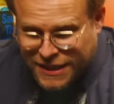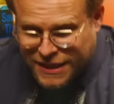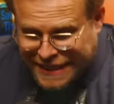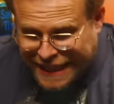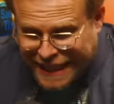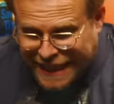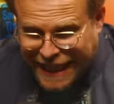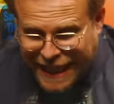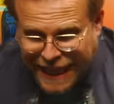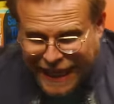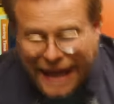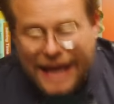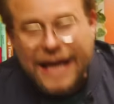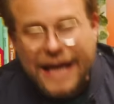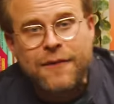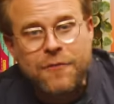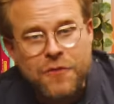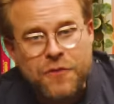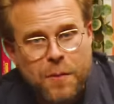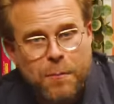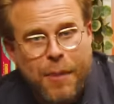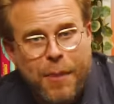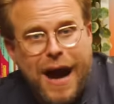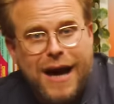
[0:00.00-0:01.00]
digging
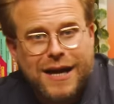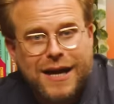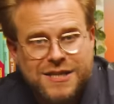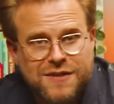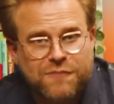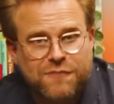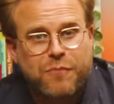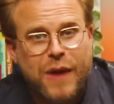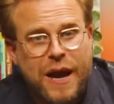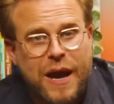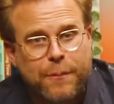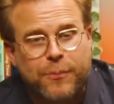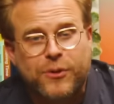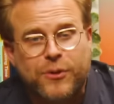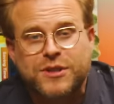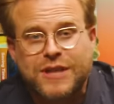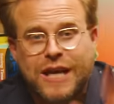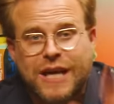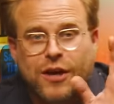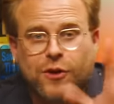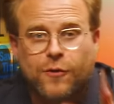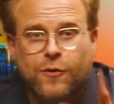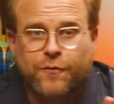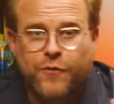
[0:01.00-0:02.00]
in the box of paper to
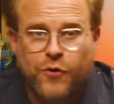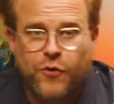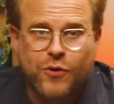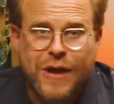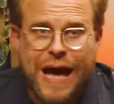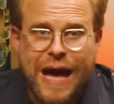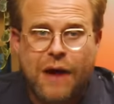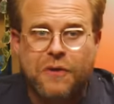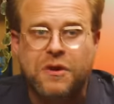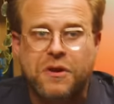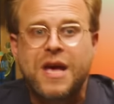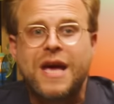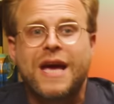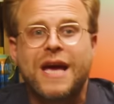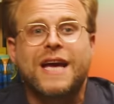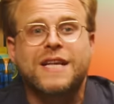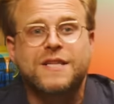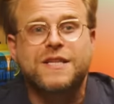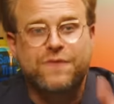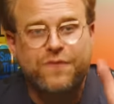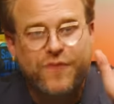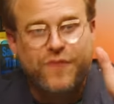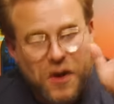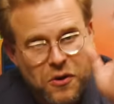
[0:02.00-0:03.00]
get her food out.
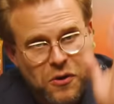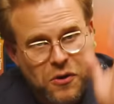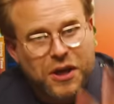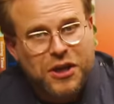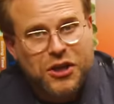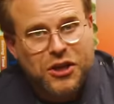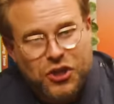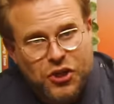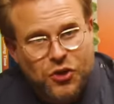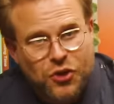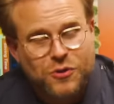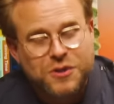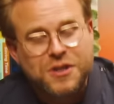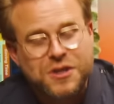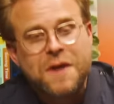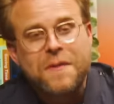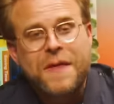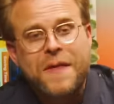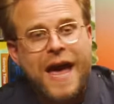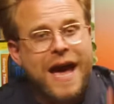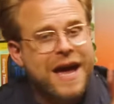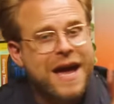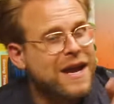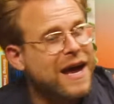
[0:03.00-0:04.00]
It's very cute
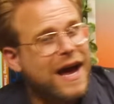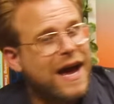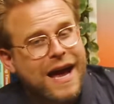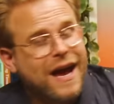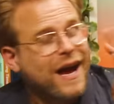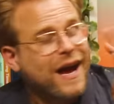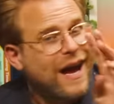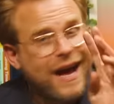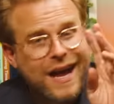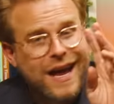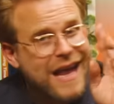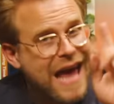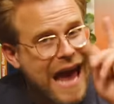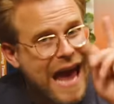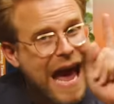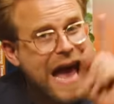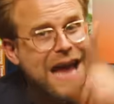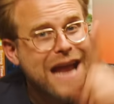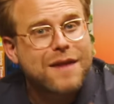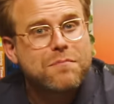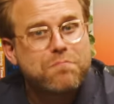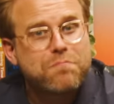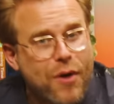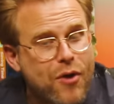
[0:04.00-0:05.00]
and a, an
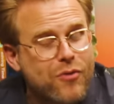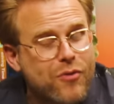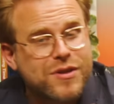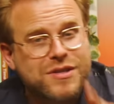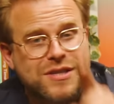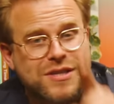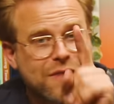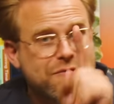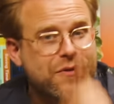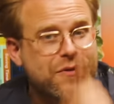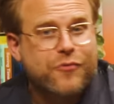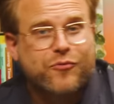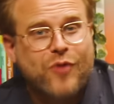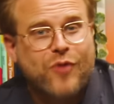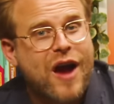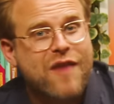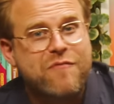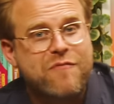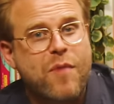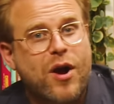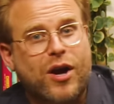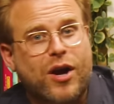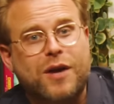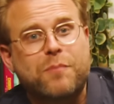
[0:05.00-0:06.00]
added bonus of the
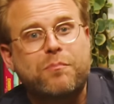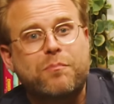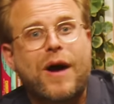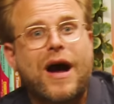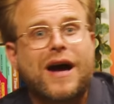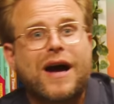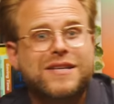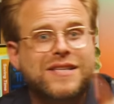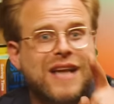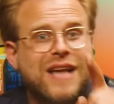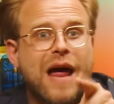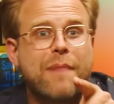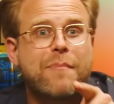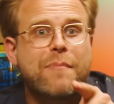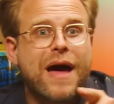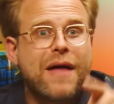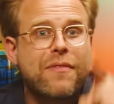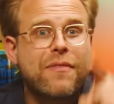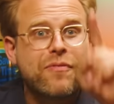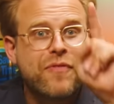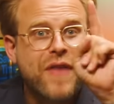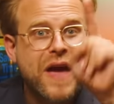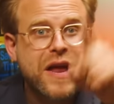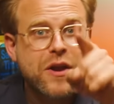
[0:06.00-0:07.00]
Thrive Market box that I
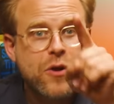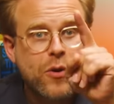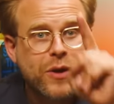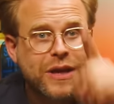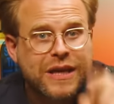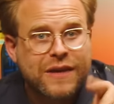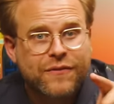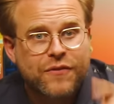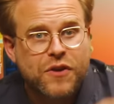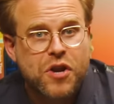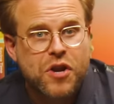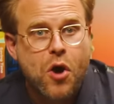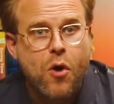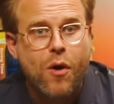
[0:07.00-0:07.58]
bet they don't even